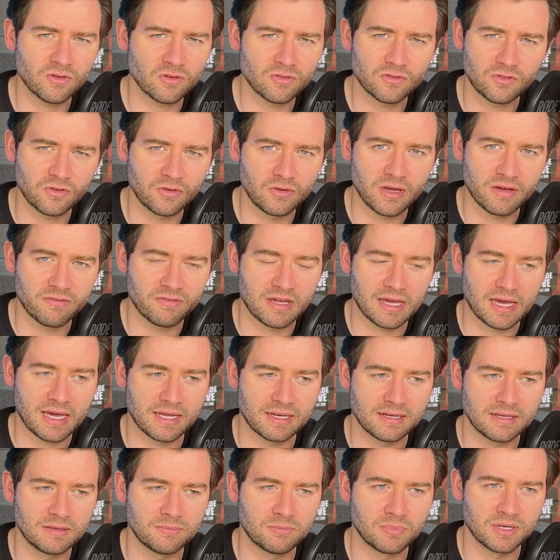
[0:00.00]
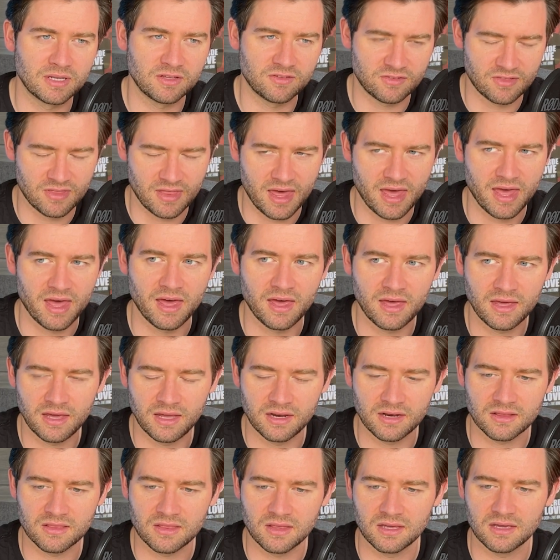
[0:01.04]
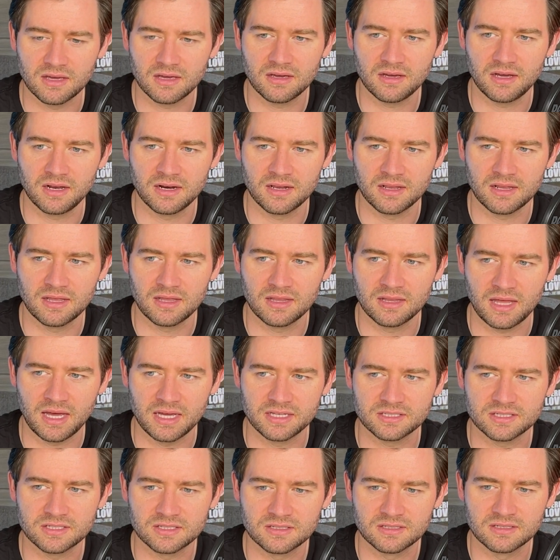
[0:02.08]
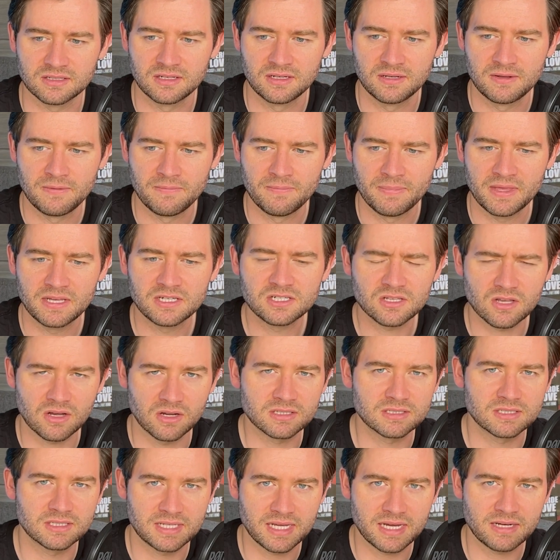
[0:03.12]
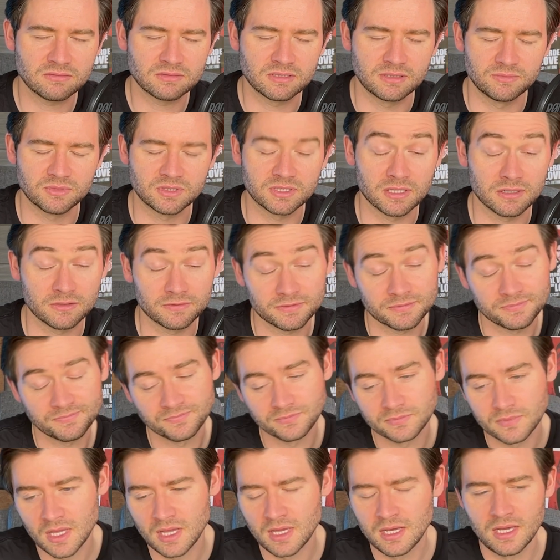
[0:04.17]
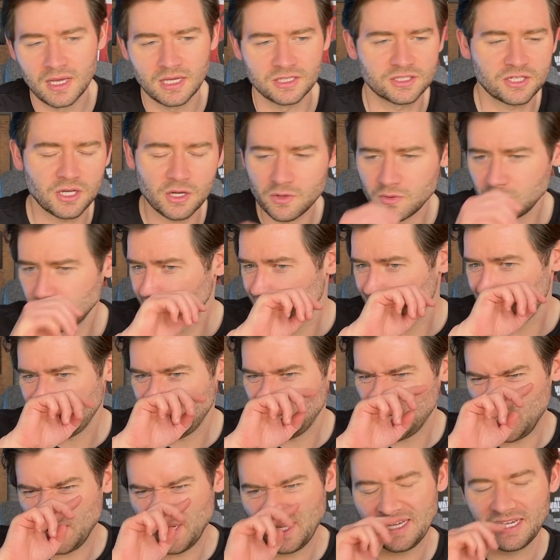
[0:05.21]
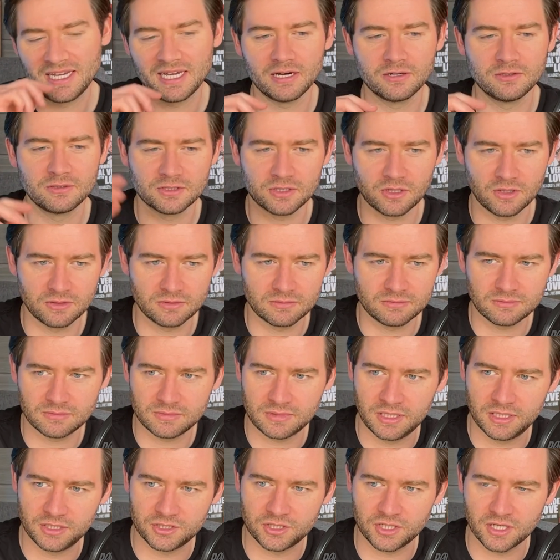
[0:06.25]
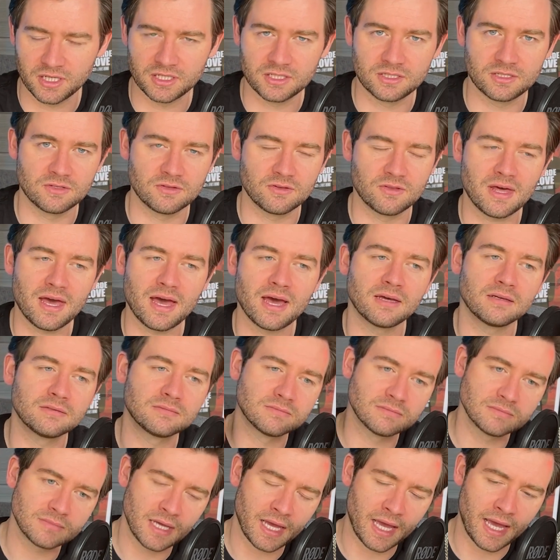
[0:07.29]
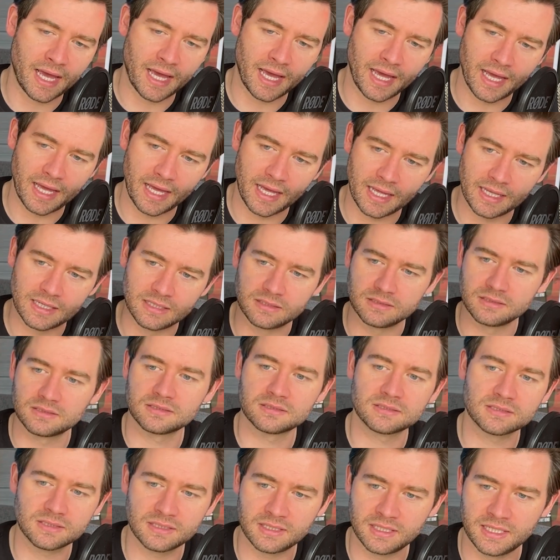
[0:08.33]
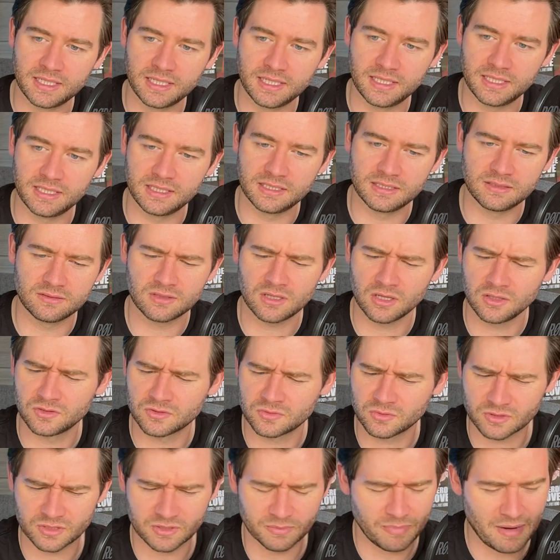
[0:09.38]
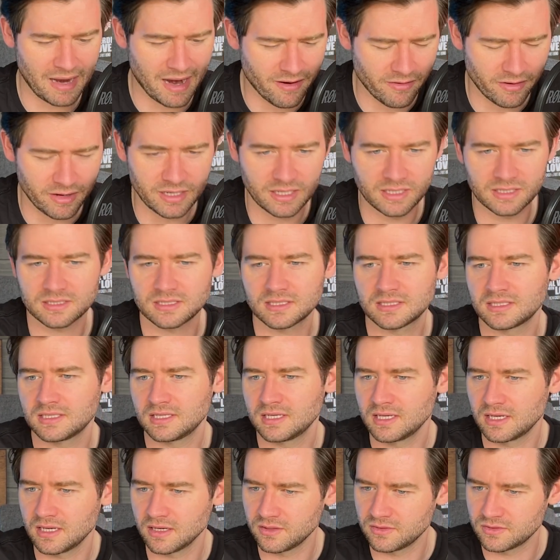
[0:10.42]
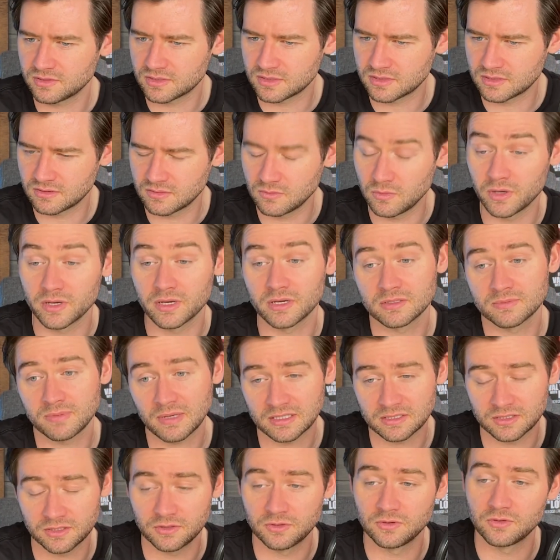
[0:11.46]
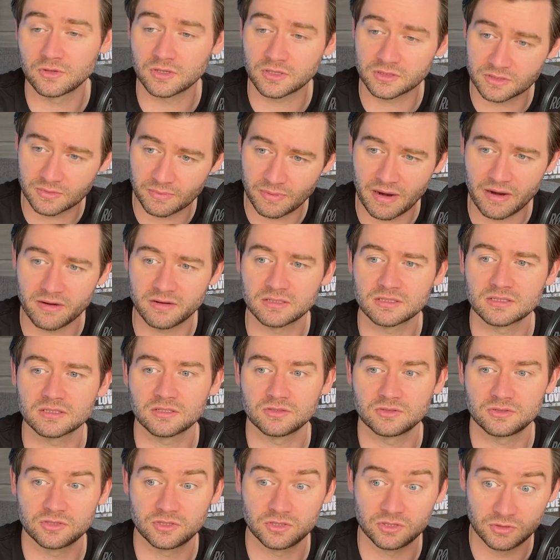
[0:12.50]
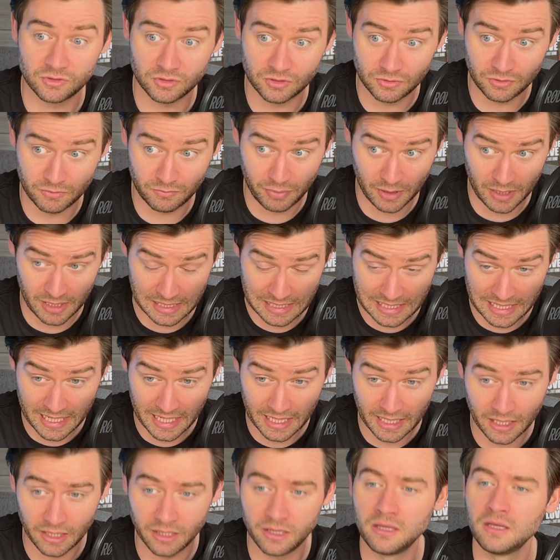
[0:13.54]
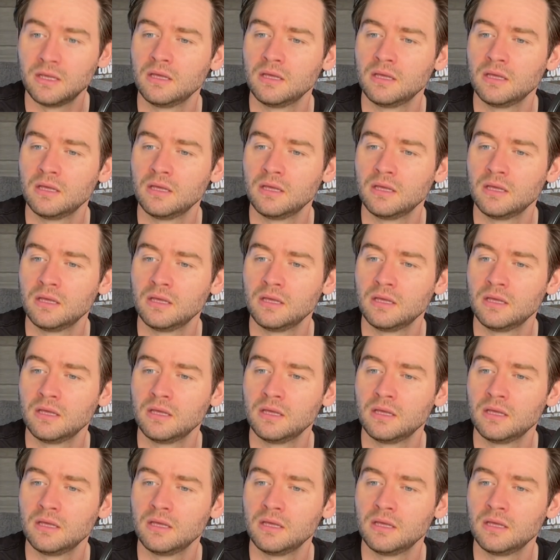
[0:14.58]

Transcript: too heavy-handed, but it's there, and I think that's, he's starting to doubt himself. So he goes on his journey to do that, and he goes to Paris. He goes back to New York, goes to Paris, goes to Berlin.